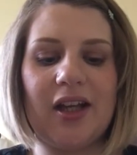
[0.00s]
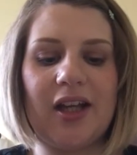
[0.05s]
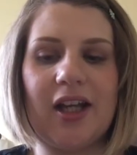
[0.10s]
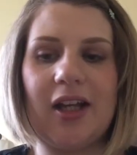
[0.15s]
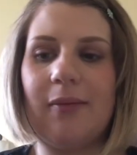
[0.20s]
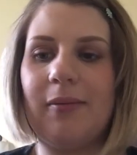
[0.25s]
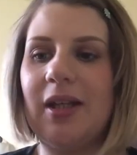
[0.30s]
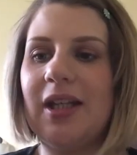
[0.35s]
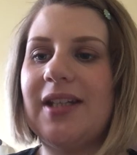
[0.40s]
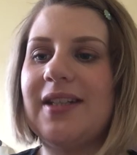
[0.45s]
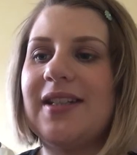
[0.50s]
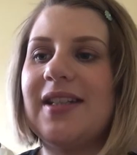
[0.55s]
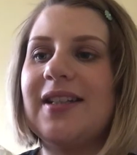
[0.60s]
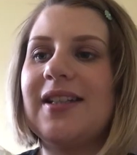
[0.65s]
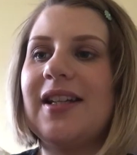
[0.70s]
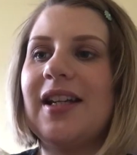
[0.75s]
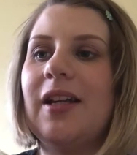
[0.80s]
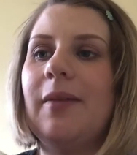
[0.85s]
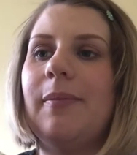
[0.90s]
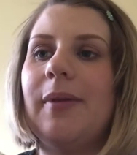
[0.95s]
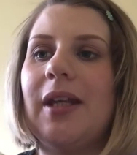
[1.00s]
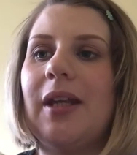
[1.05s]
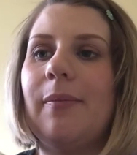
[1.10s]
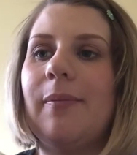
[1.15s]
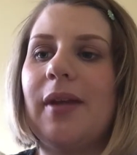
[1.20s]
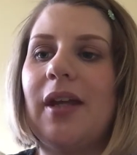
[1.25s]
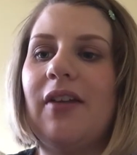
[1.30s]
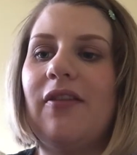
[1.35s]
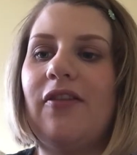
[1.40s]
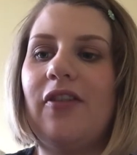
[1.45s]
it is going to be a
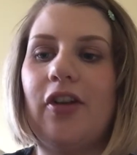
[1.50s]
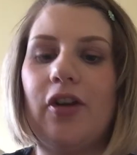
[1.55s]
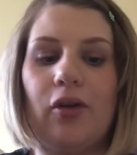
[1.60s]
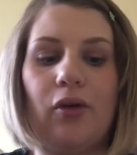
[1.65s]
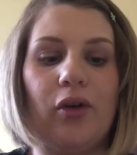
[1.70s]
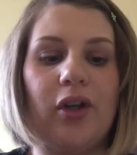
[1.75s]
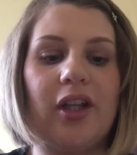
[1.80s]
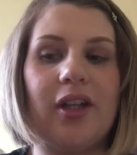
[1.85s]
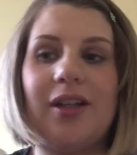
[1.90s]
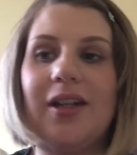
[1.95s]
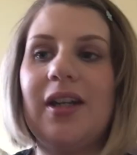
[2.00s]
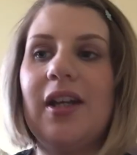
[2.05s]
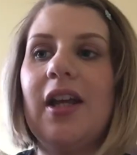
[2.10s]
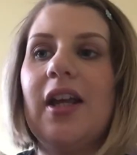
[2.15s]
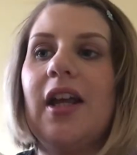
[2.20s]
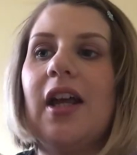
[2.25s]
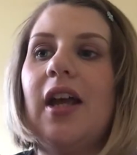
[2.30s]
bit of annoying,